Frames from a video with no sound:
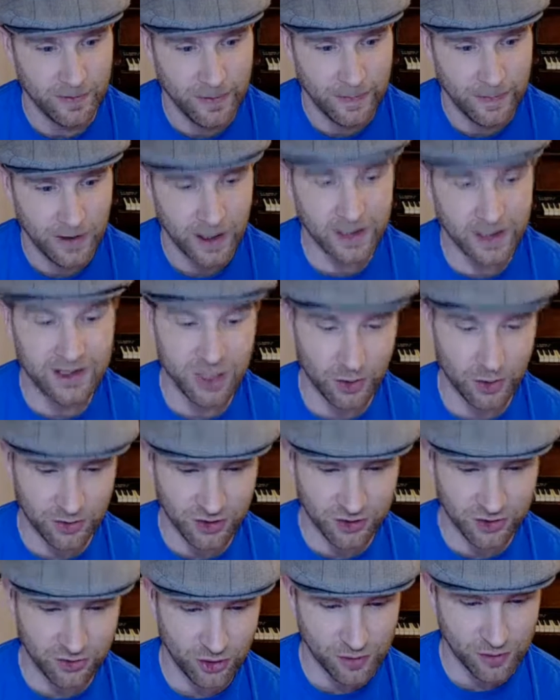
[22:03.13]
He told the
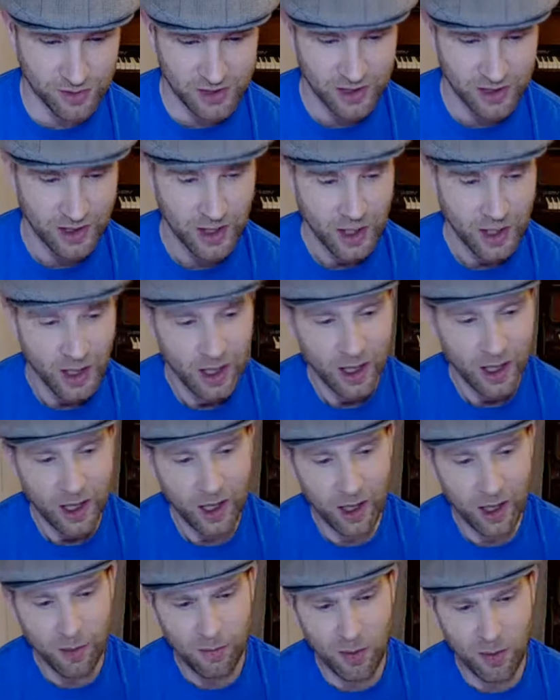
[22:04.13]
troops.
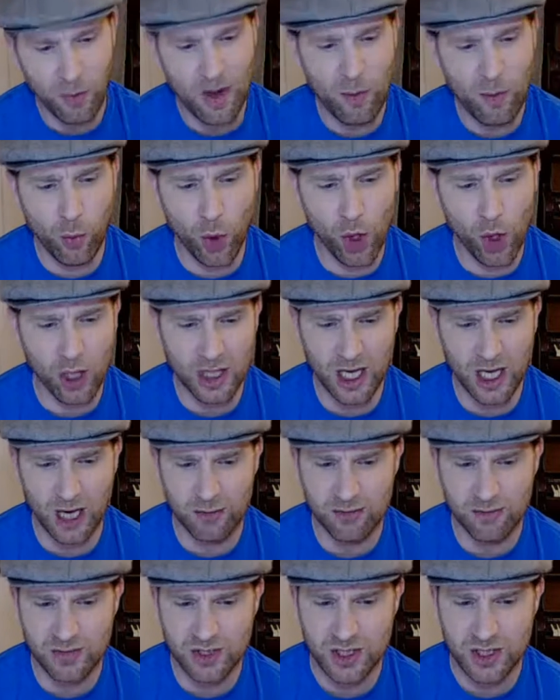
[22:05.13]
But when war
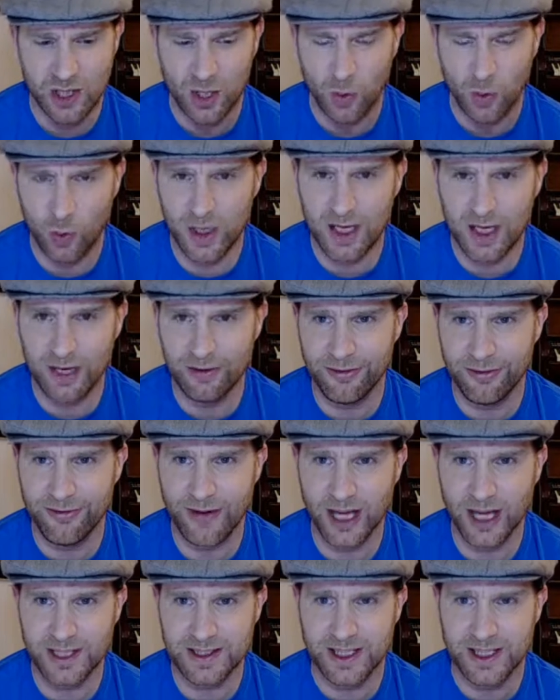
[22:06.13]
comes, we can
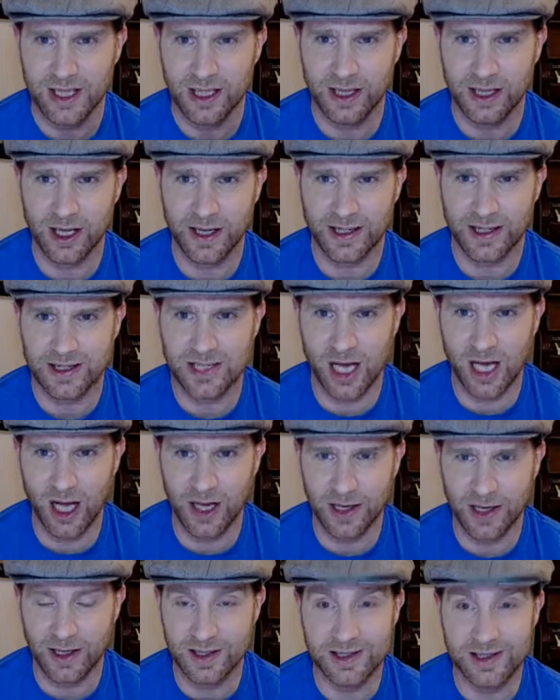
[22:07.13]
fight like
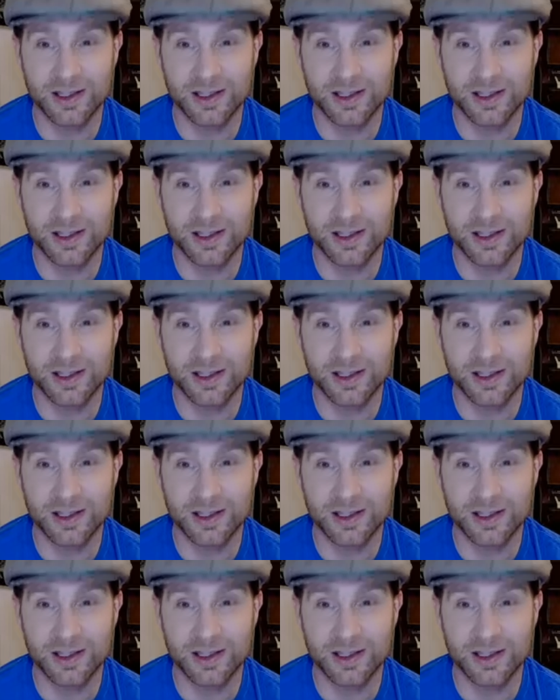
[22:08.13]
tigers.